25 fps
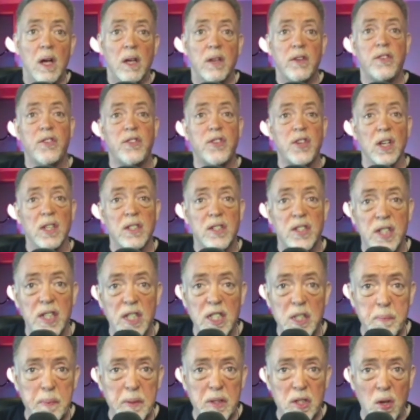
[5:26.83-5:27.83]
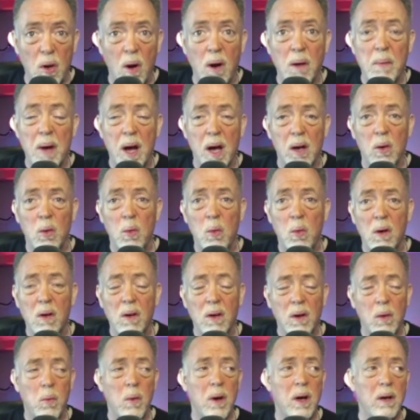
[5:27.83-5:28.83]
Does this bizarre model
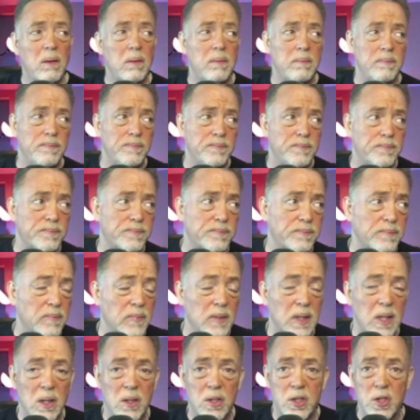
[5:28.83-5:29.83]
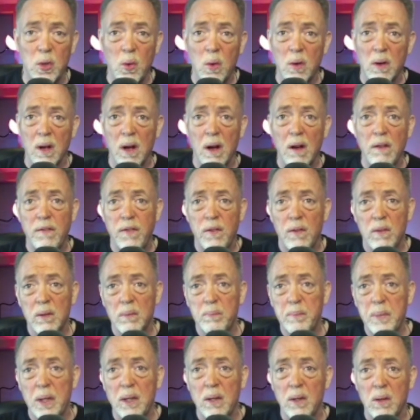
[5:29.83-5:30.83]
work? Well, sort of,
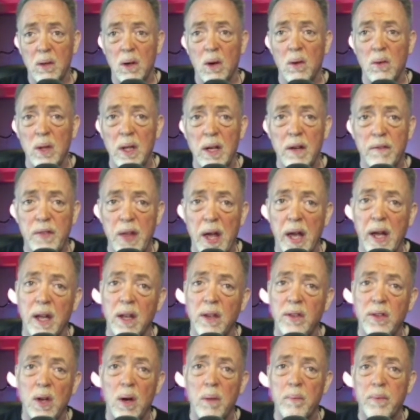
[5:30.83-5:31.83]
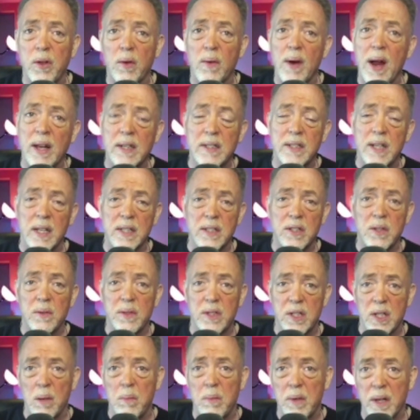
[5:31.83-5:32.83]
but only if they can dump their excess on
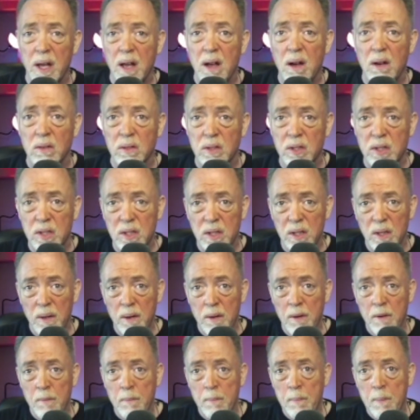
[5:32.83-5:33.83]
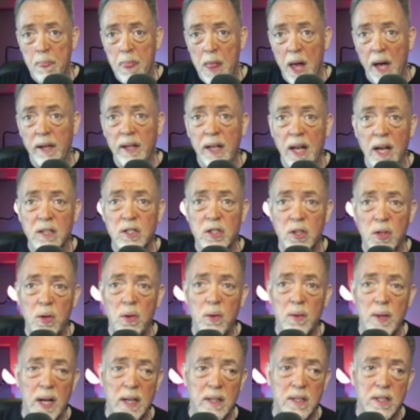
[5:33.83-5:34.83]
someone else. And guess who
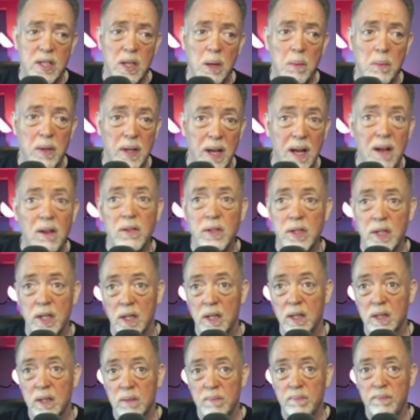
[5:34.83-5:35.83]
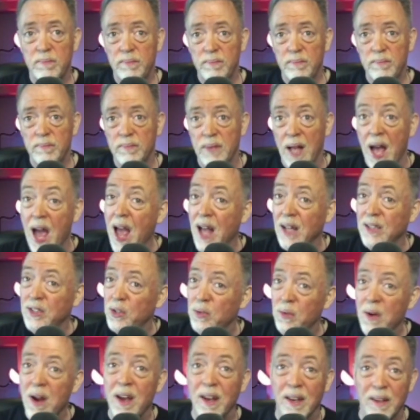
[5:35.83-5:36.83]
that someone else is? That's
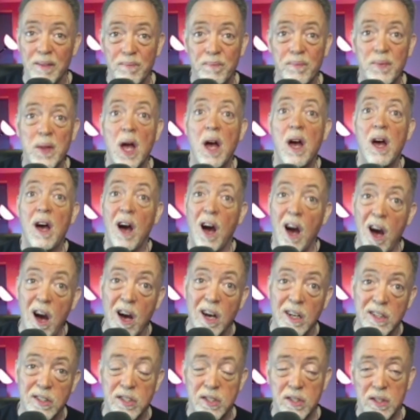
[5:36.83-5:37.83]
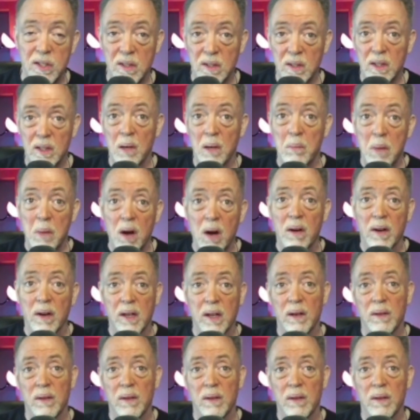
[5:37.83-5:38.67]
right. Us, America.